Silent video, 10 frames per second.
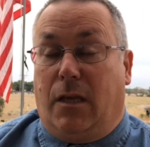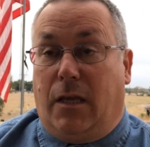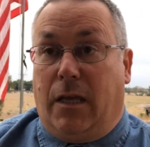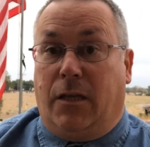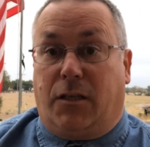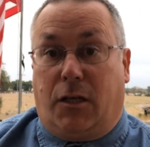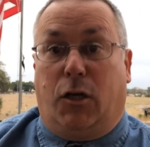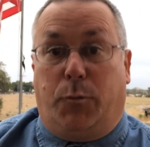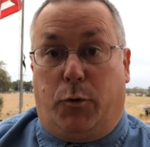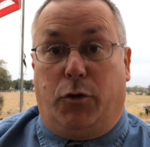is it going
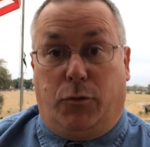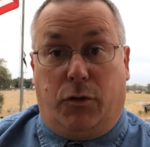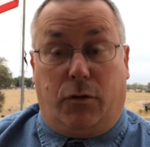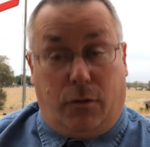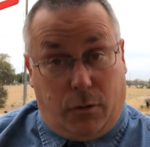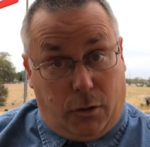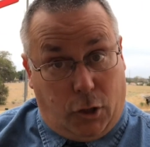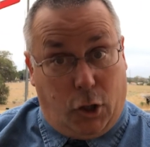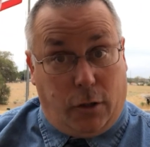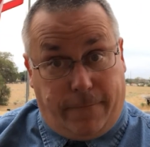to produce
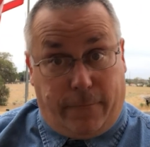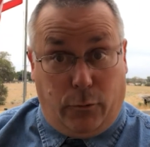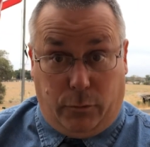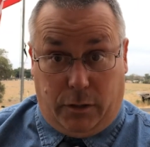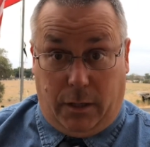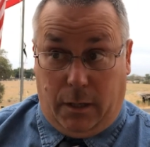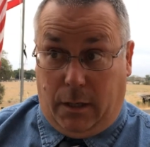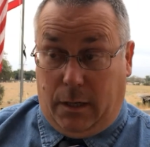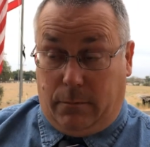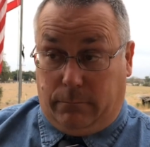good fruit?
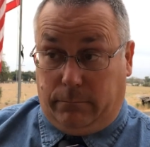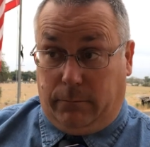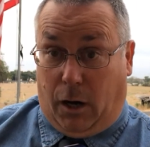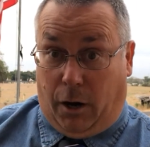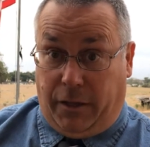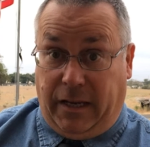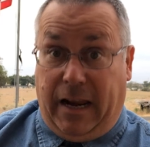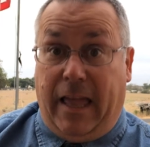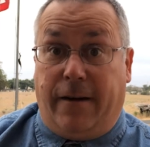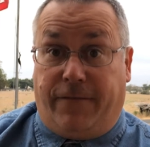Are they going
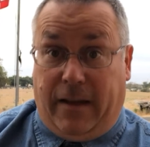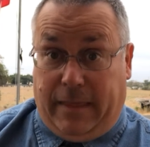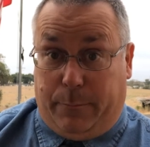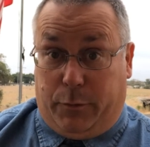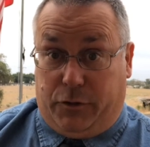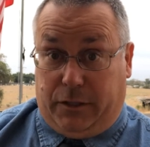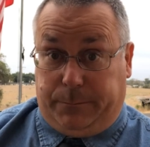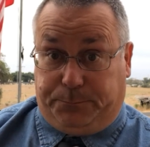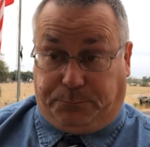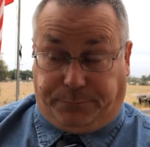to edify that person?
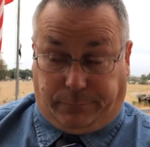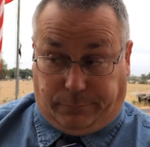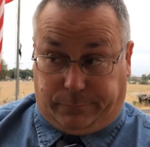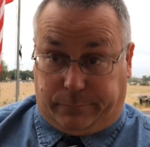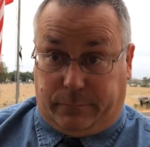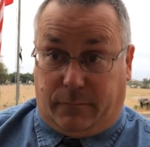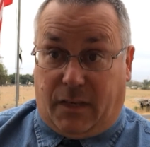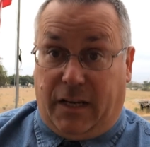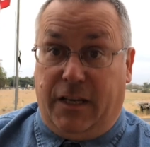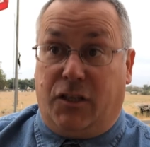
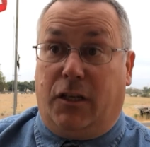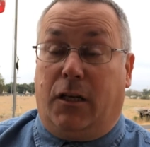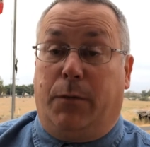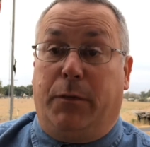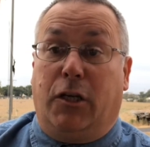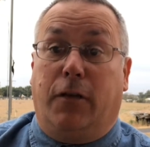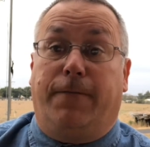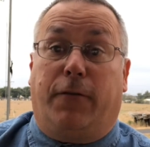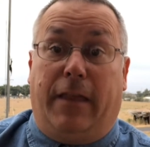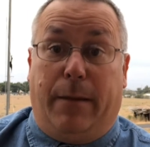Is it going to be good
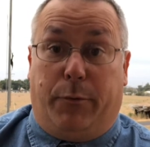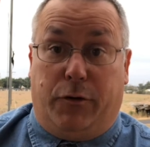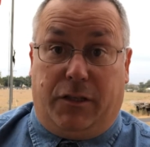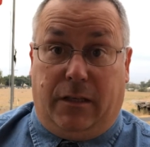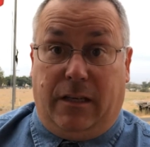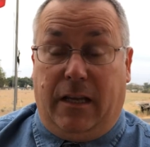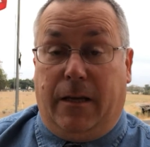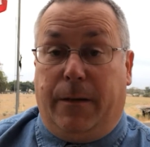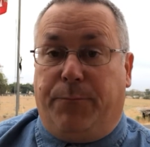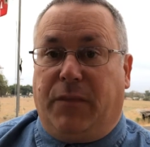for that person?
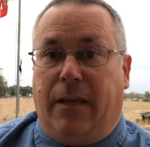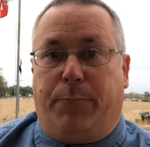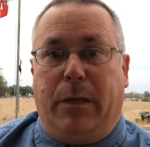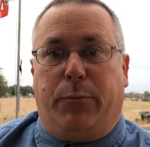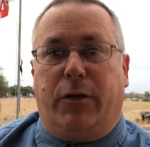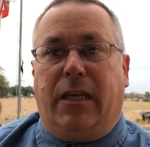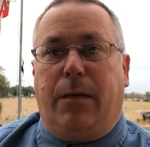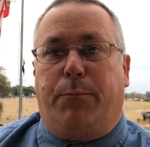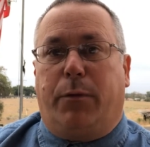If people keep,